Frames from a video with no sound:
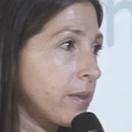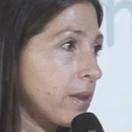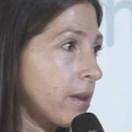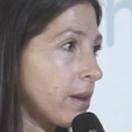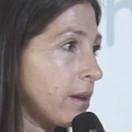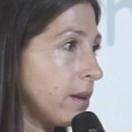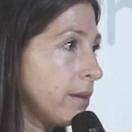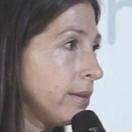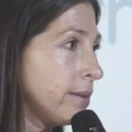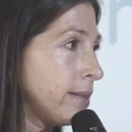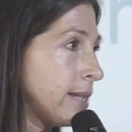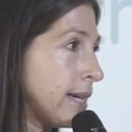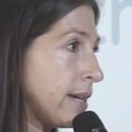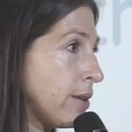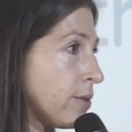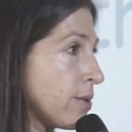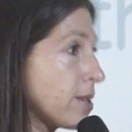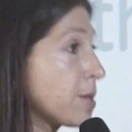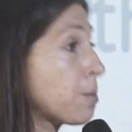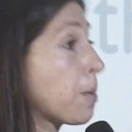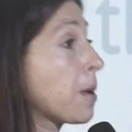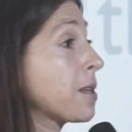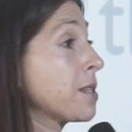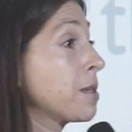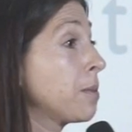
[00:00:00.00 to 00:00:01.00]
the
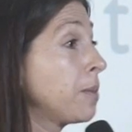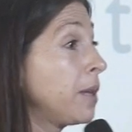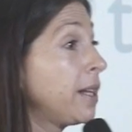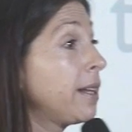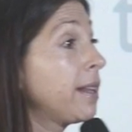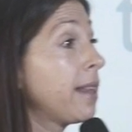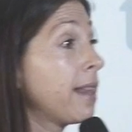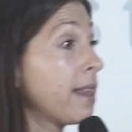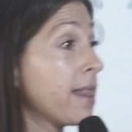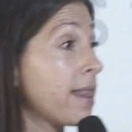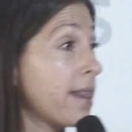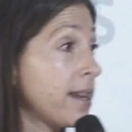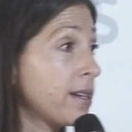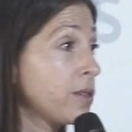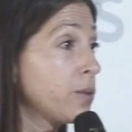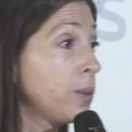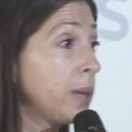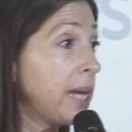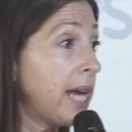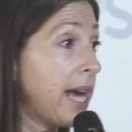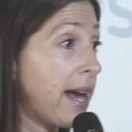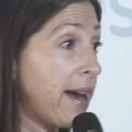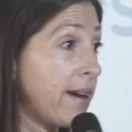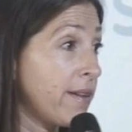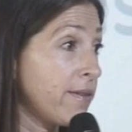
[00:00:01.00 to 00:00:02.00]
responsibility that we
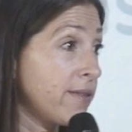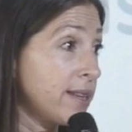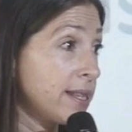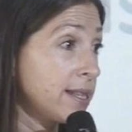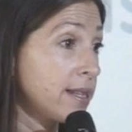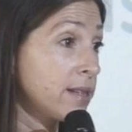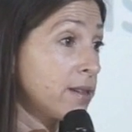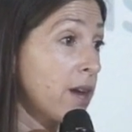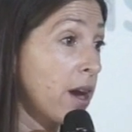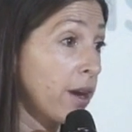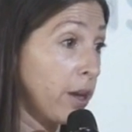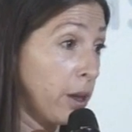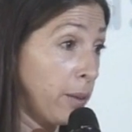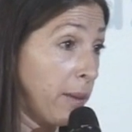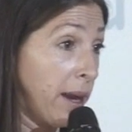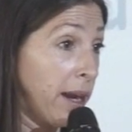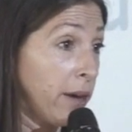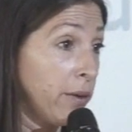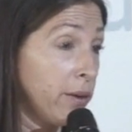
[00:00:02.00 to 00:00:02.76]
have as a documentary